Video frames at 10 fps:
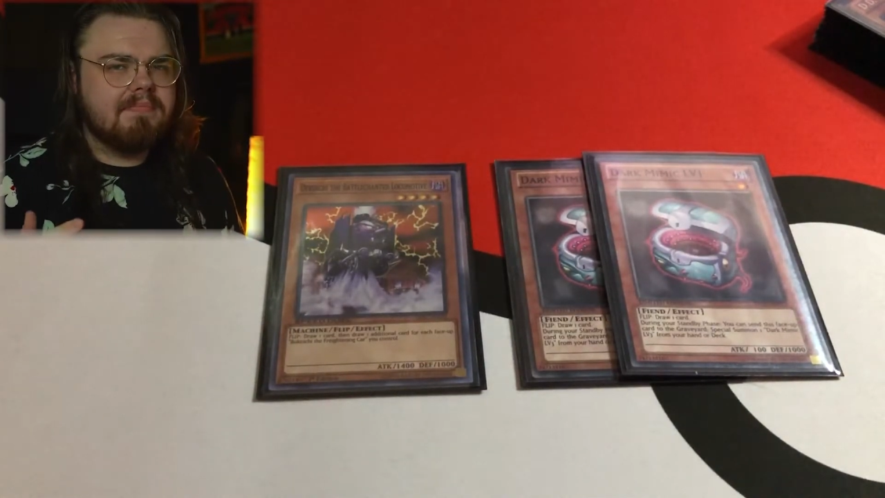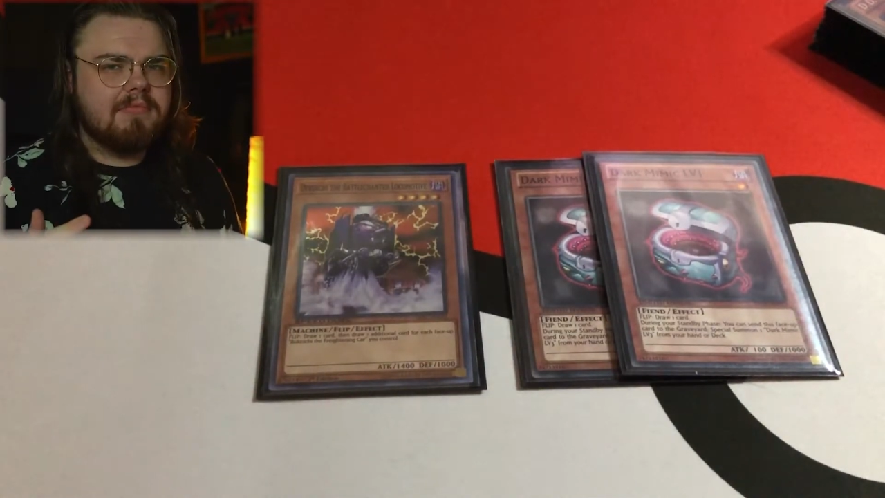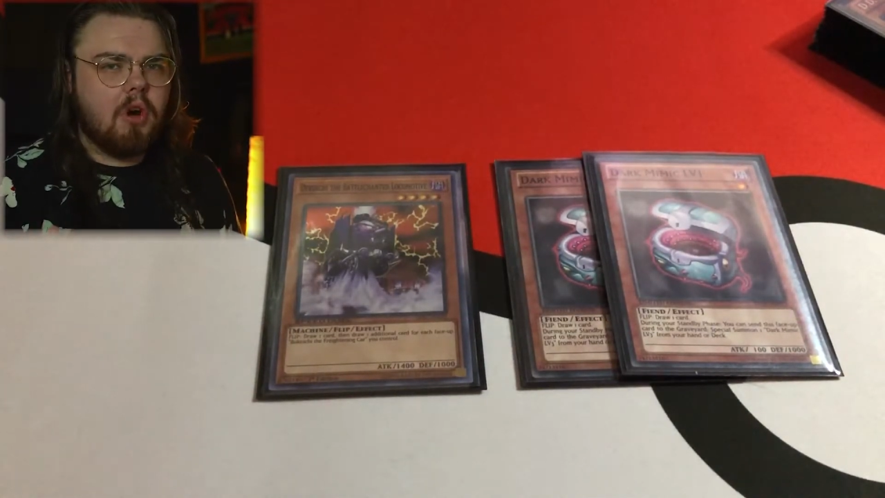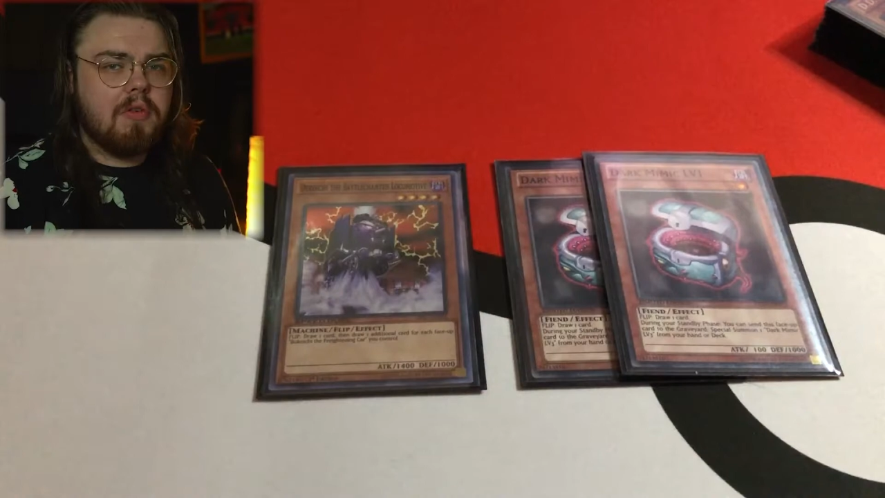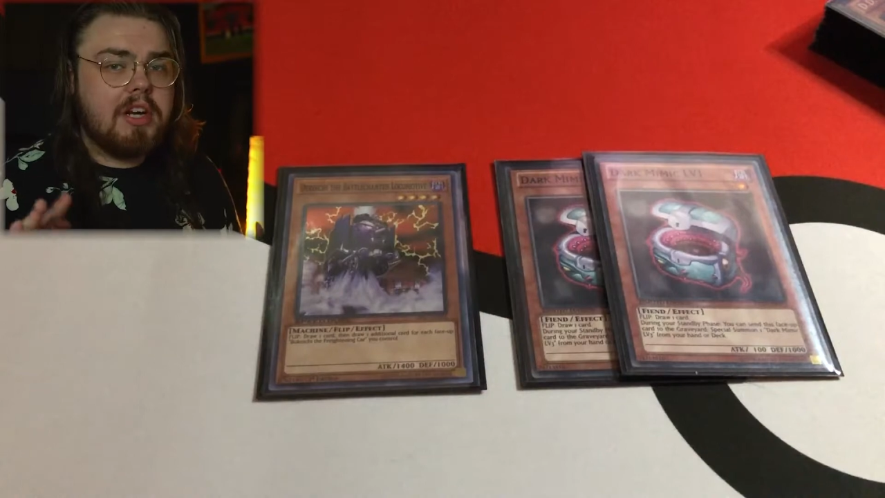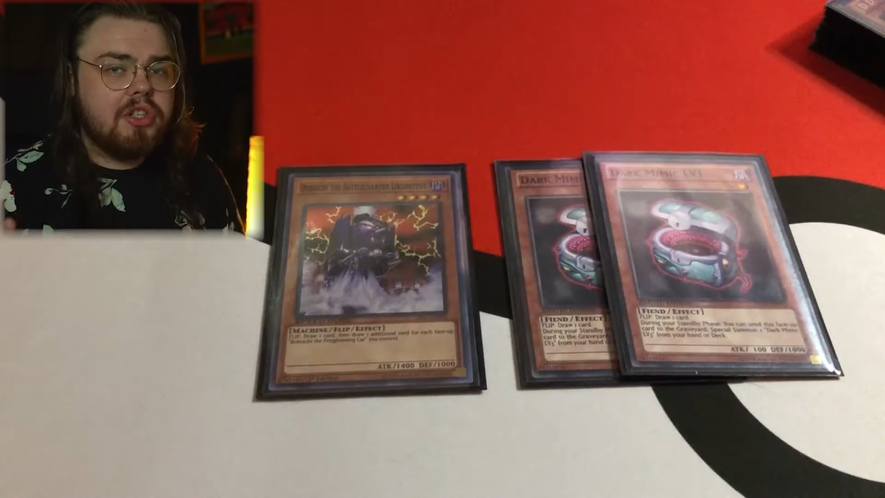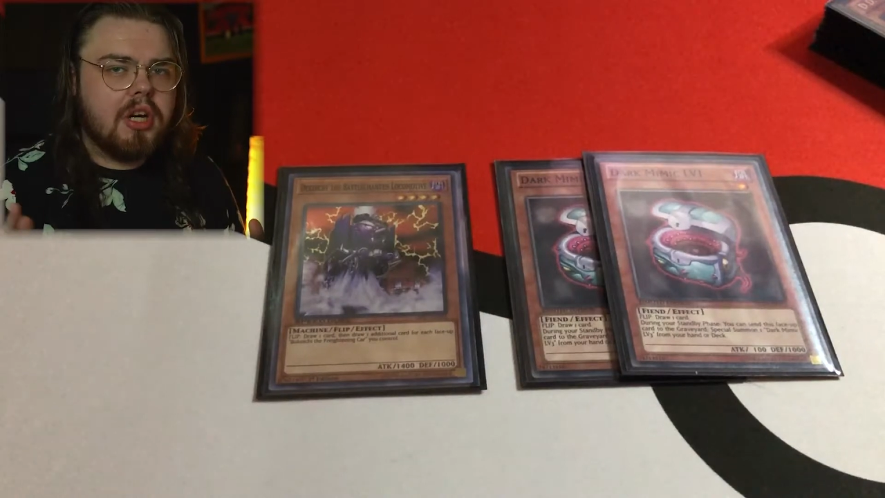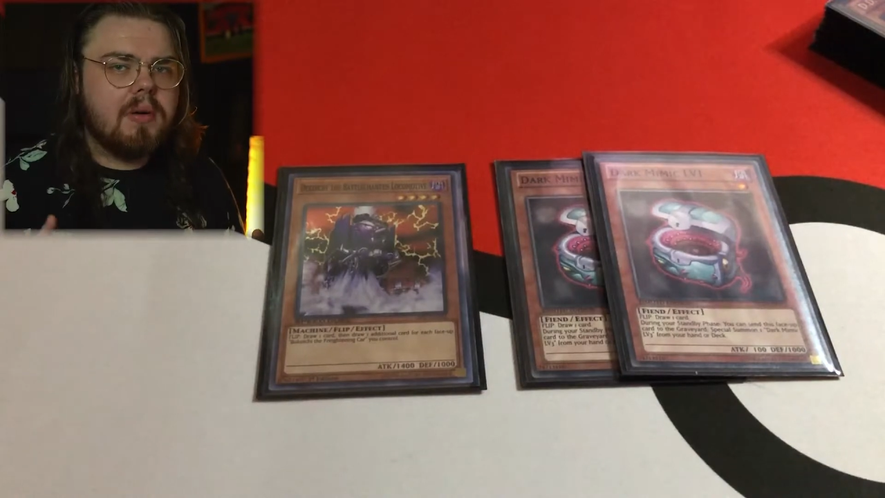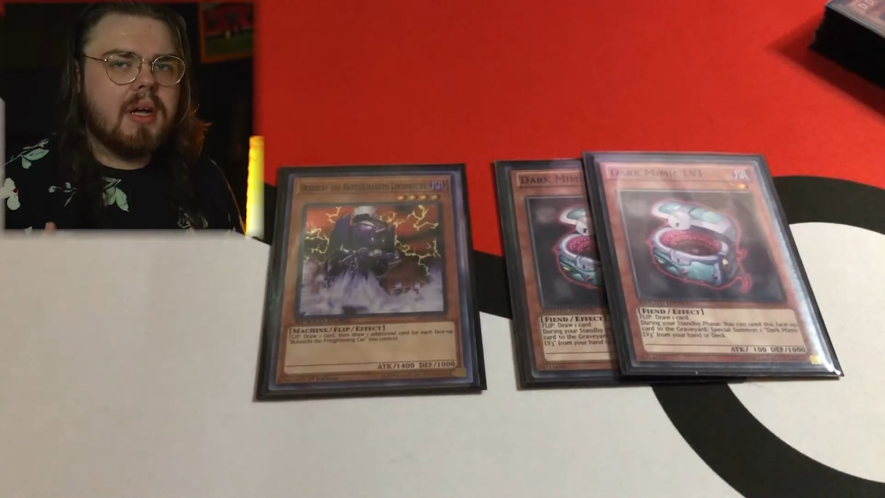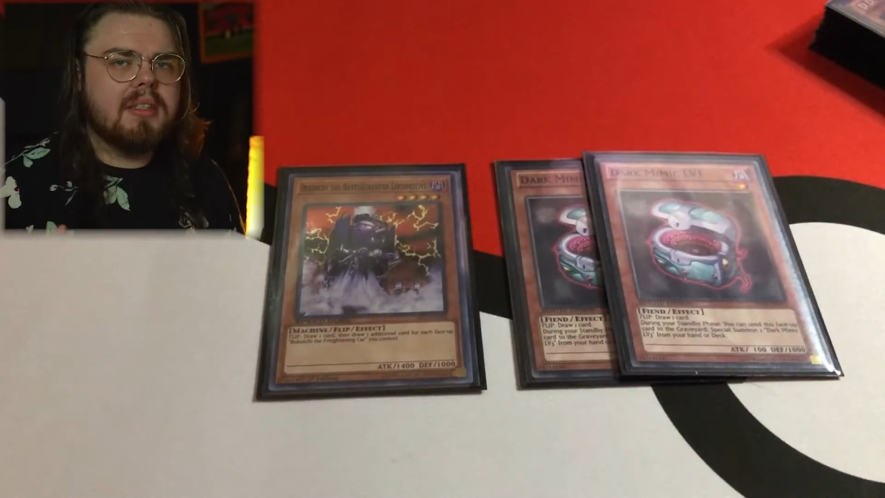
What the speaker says: or ratio, and